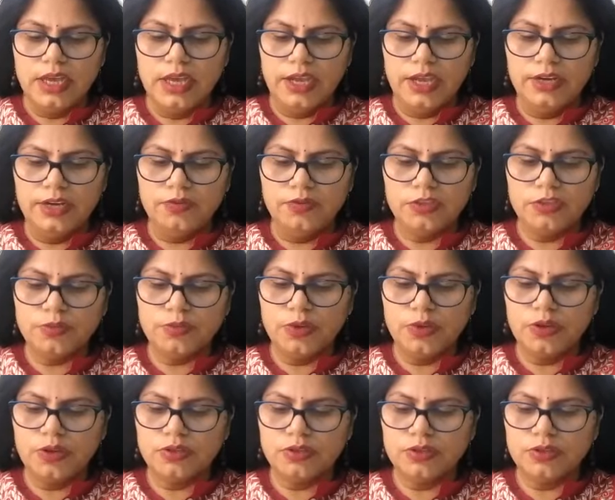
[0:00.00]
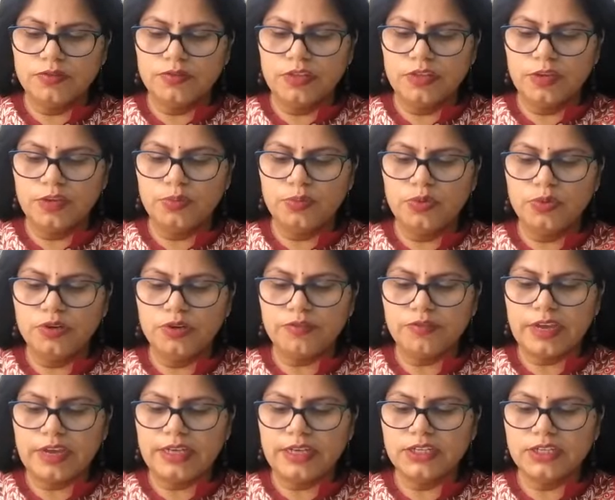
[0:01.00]
It was because of their poor
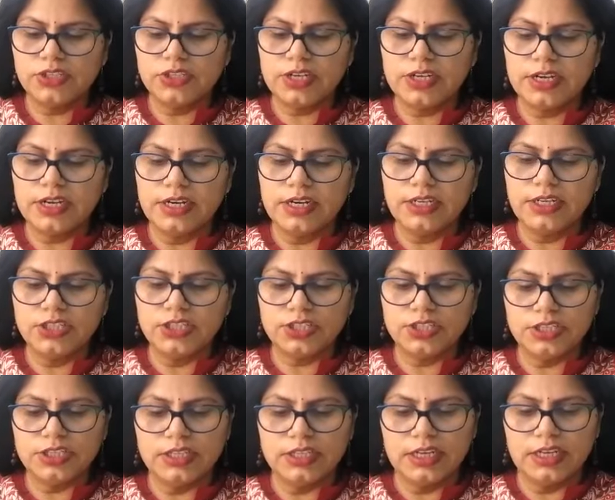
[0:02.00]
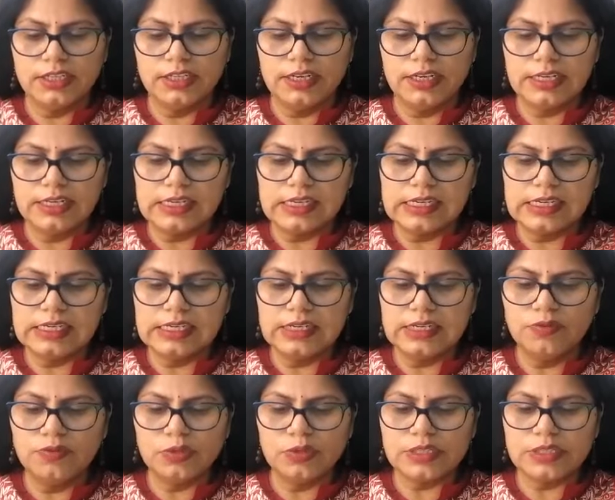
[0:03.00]
financial condition that the little girl
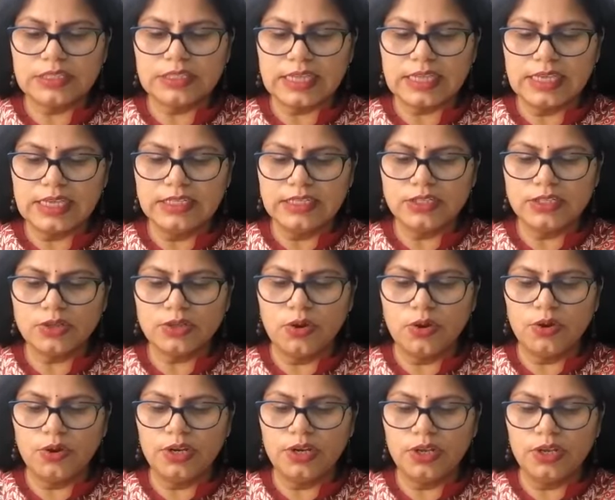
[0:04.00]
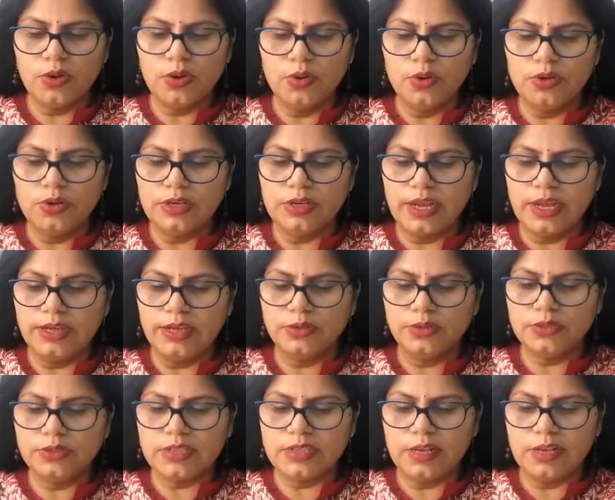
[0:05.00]
was sent on a cold night
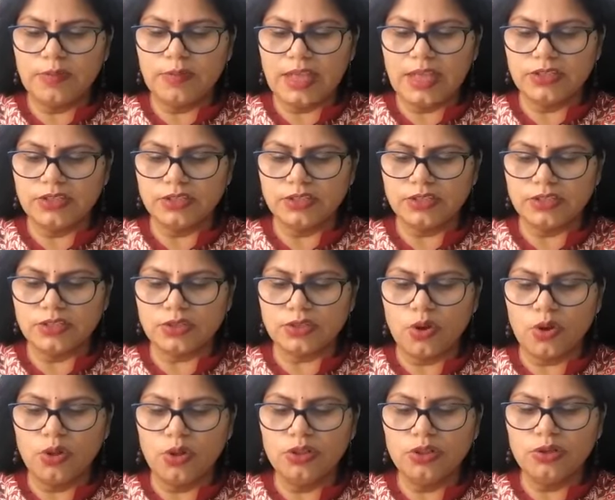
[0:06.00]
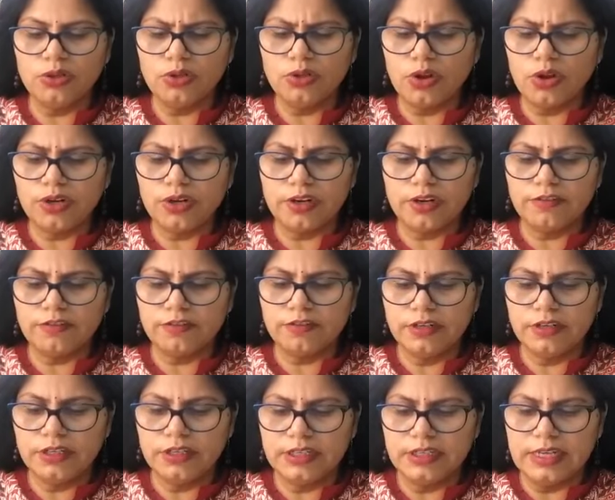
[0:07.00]
to sell matches. Although not
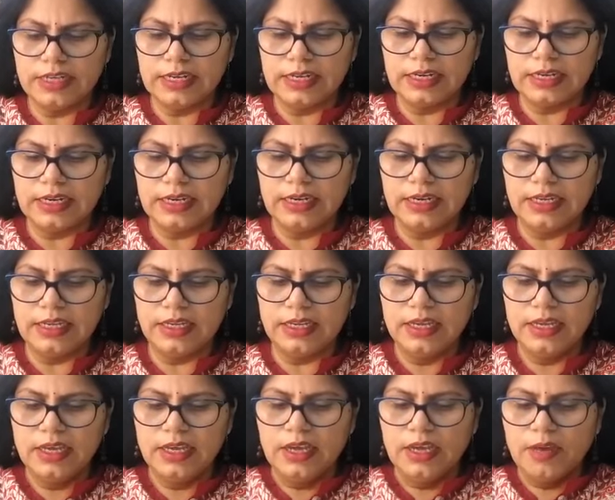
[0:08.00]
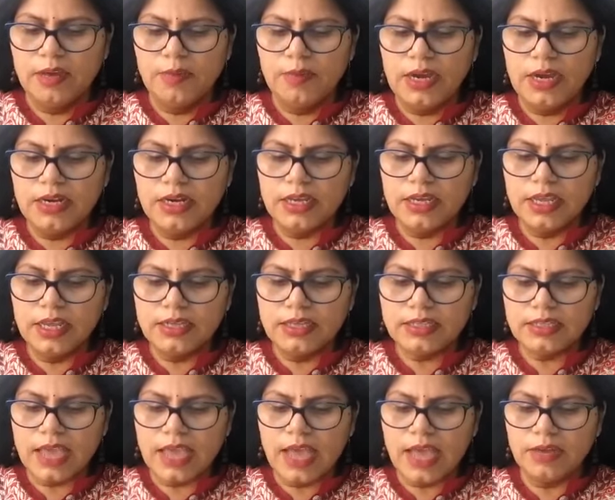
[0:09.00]
referred directly, but it
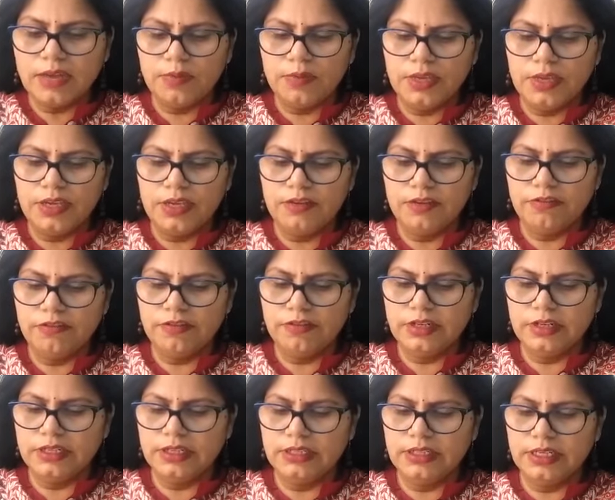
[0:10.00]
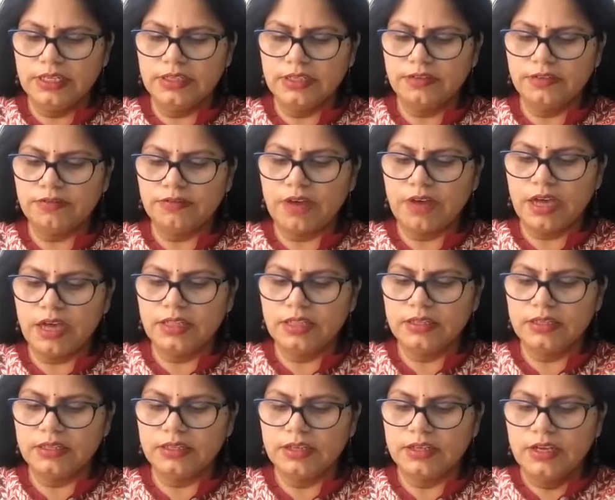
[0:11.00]
can be inferred that her
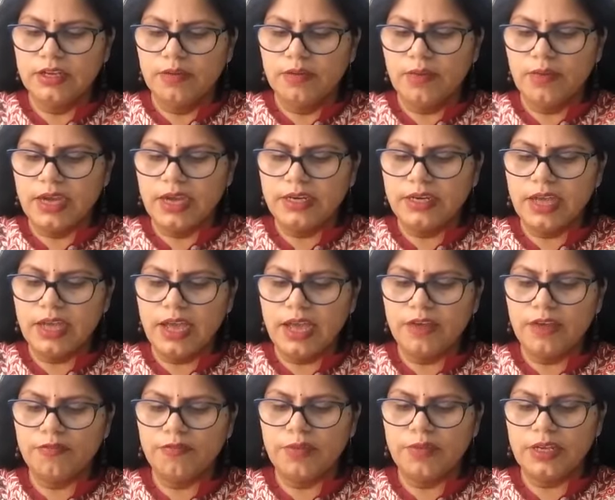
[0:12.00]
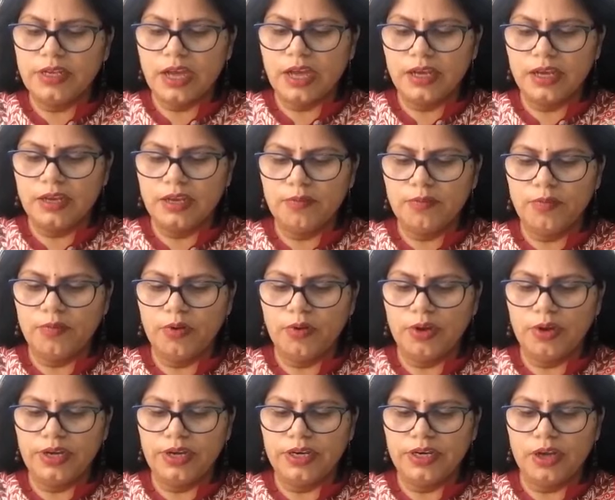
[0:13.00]
father might have have been
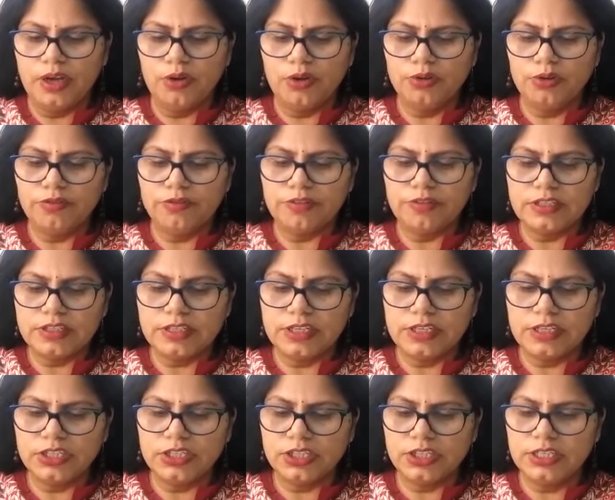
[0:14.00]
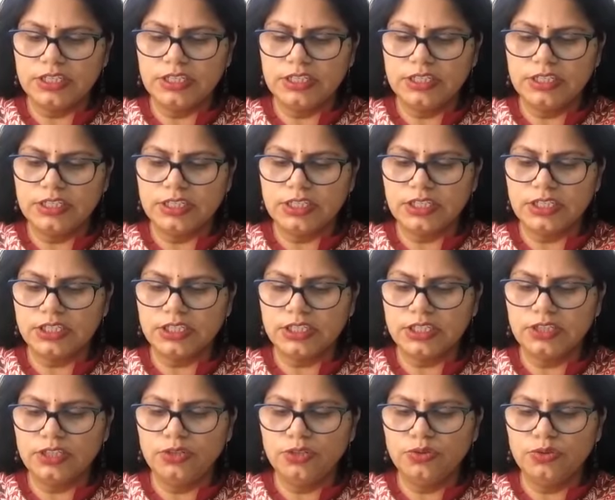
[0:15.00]
unemployed and out of frustration and
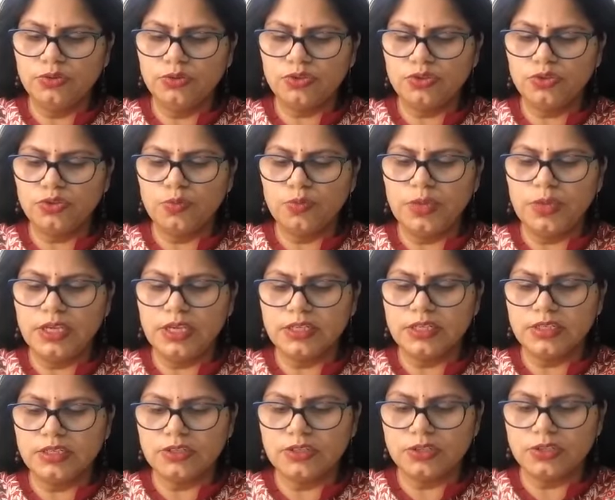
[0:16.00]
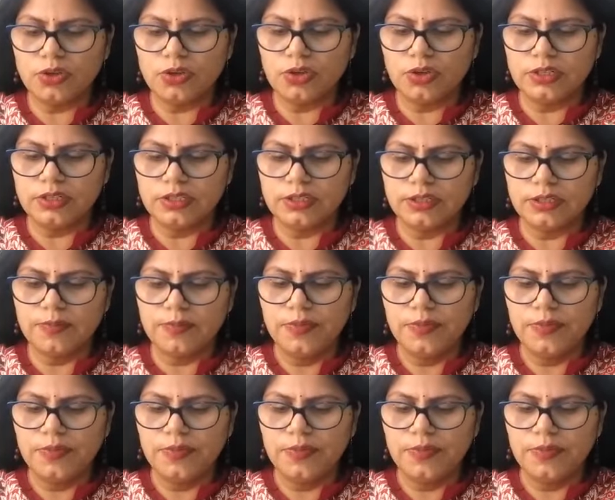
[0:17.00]
dejection used to beat his daughter.